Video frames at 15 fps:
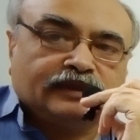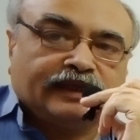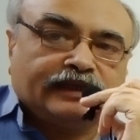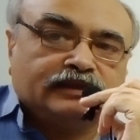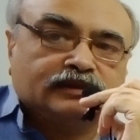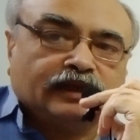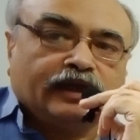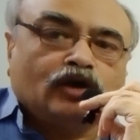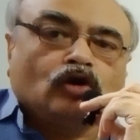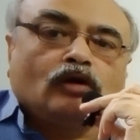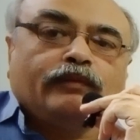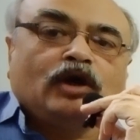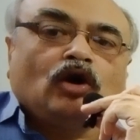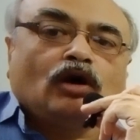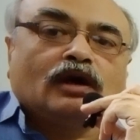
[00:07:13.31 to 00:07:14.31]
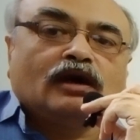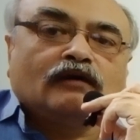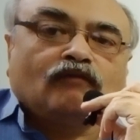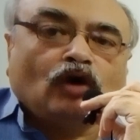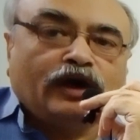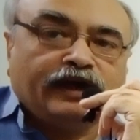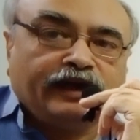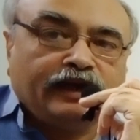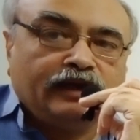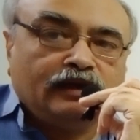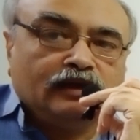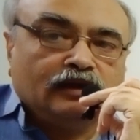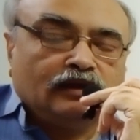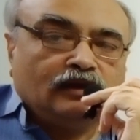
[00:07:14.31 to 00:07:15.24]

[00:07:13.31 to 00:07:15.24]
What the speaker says: There is economic order quantity,